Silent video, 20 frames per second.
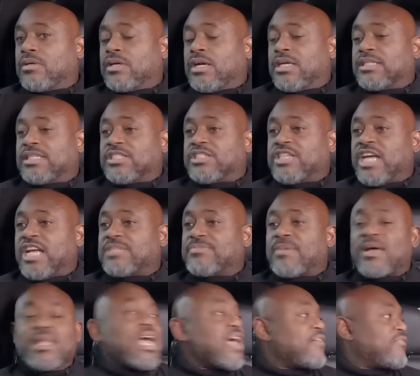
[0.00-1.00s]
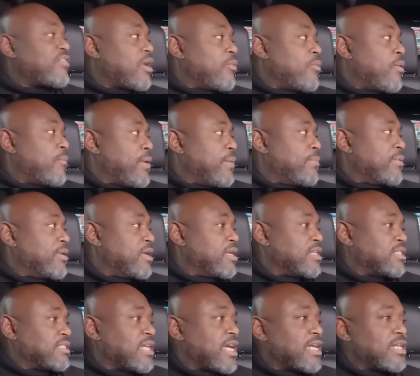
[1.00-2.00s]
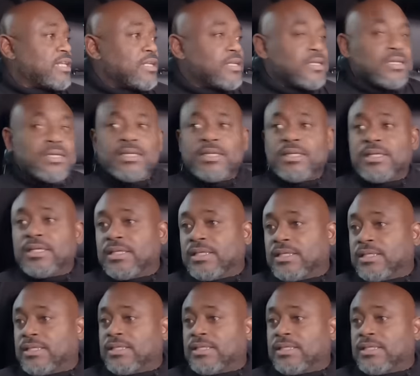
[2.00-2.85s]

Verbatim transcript: because it changed my life, and I want people to understand it. Wow.